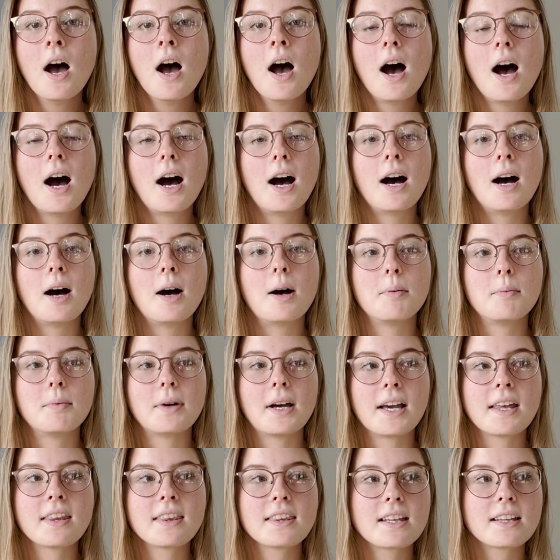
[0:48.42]

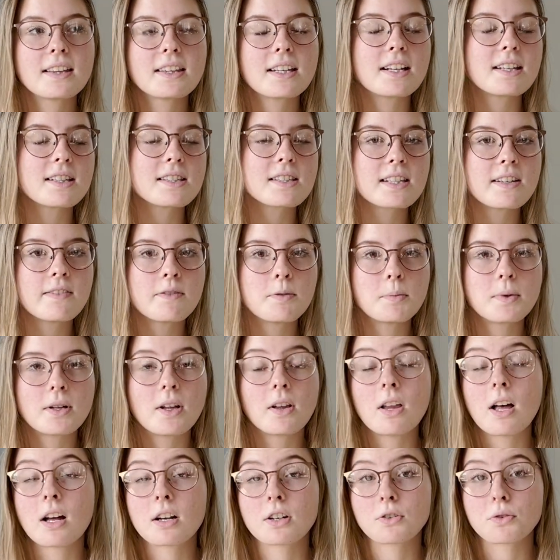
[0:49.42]
I think that it's given me
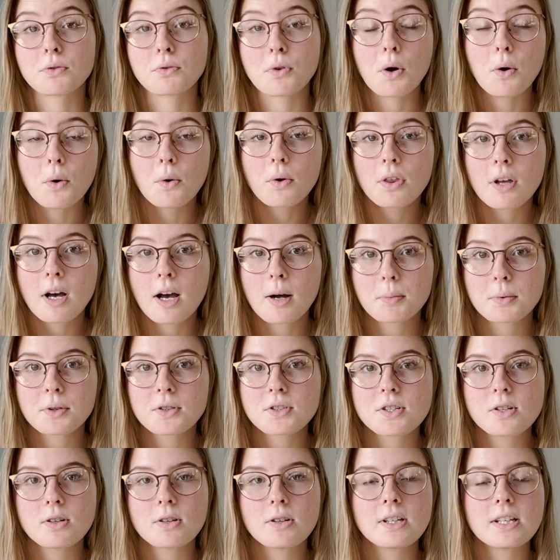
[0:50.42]
a lot of growth
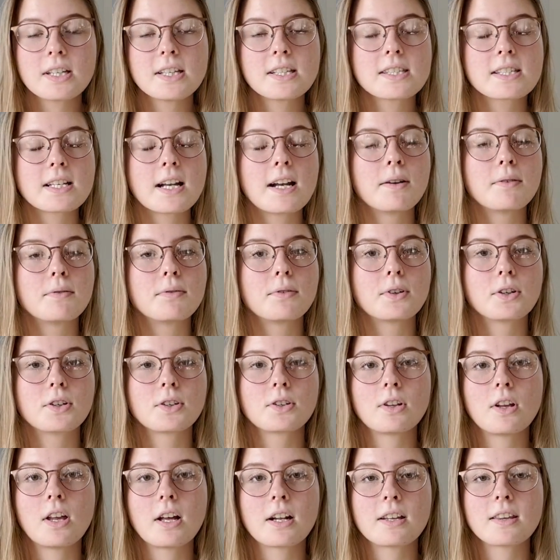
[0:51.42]
opportunities. I've
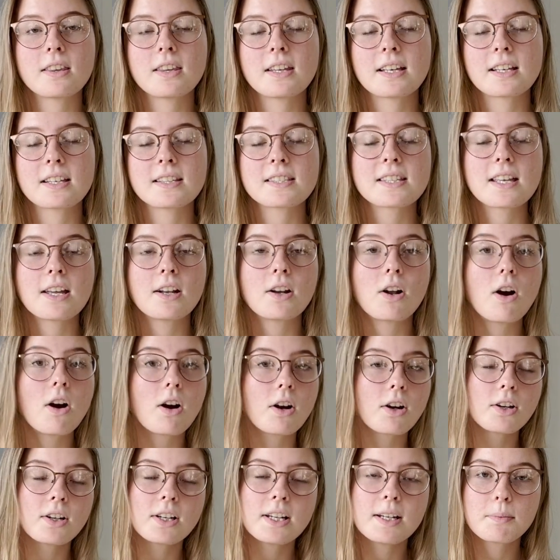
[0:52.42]
learned a lot of things that
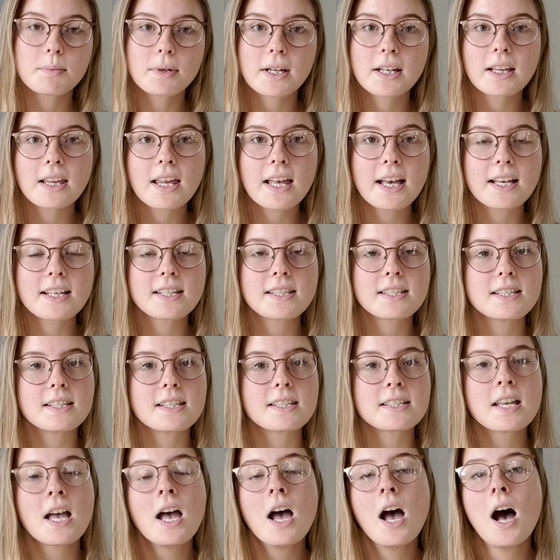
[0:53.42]
aren't in my
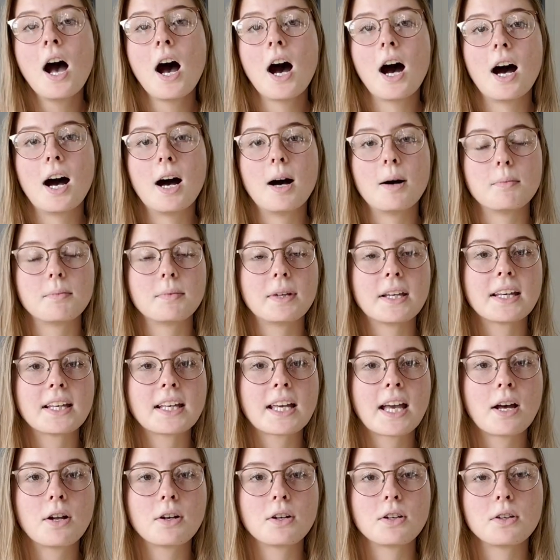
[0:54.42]
classes, like
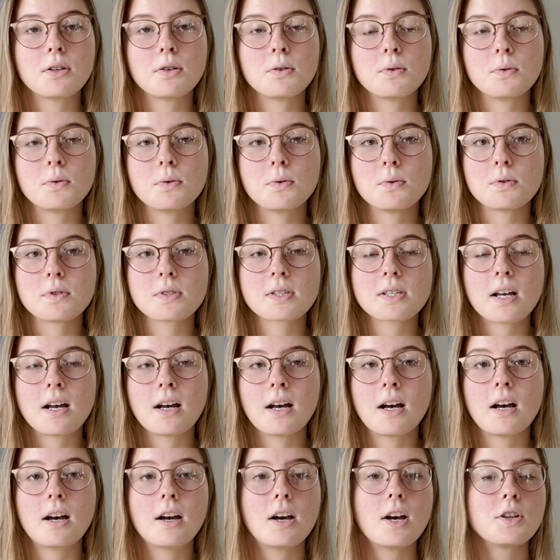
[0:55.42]
how to use
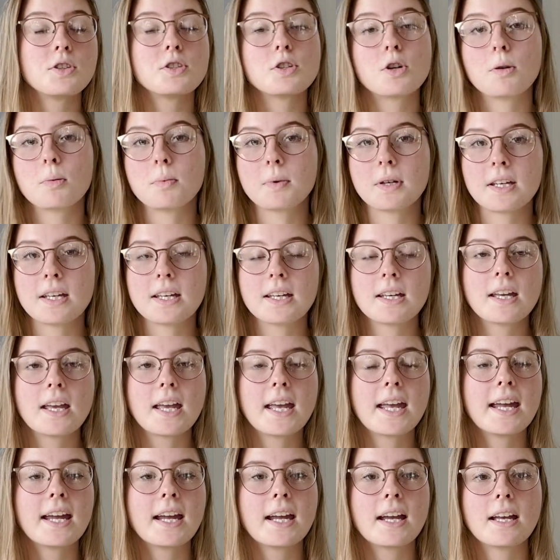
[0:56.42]
Adobe
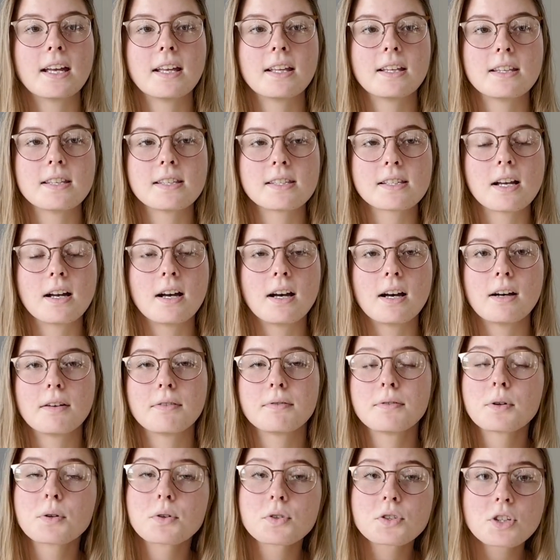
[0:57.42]
and
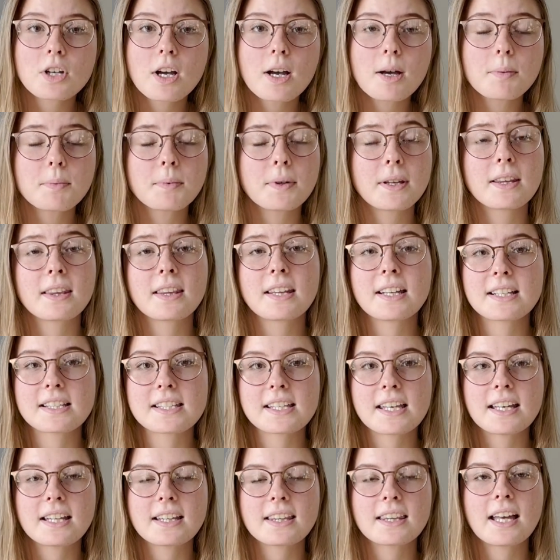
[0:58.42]
Photoshop and
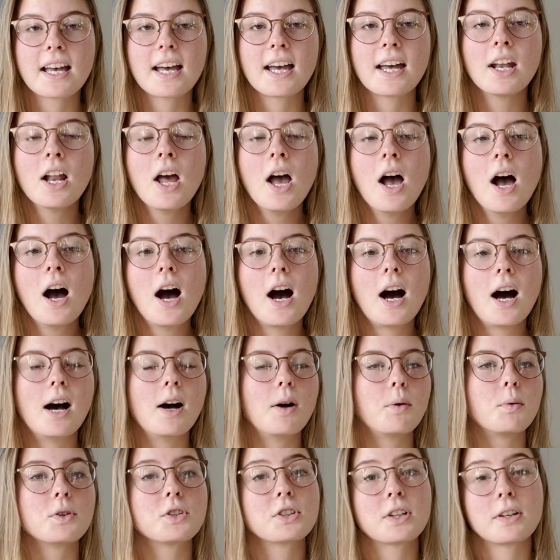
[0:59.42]
things like that,
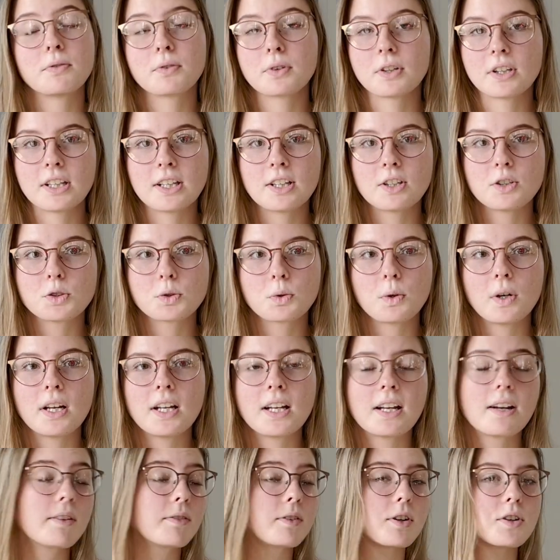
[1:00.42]
which I've really
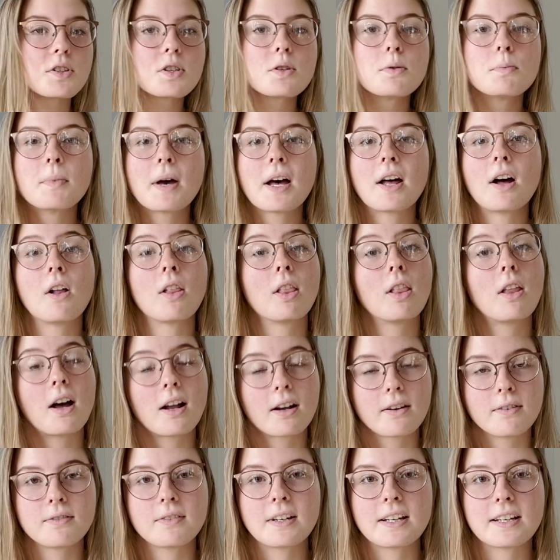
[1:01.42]
enjoyed. I've also met a
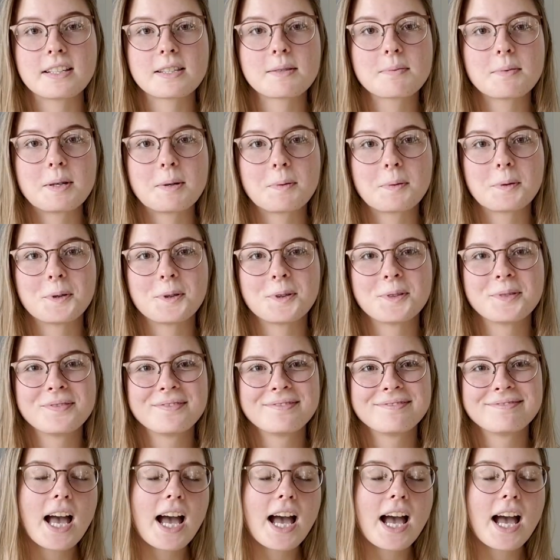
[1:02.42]
lot of nice people.